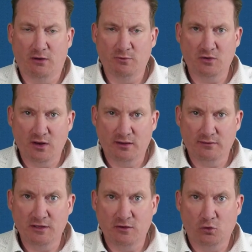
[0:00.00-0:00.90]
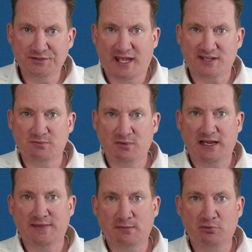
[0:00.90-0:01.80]
We go to the Old Testament
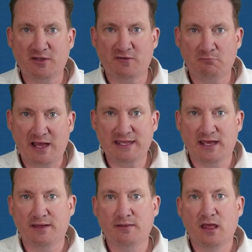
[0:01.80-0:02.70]
in the book of Micah.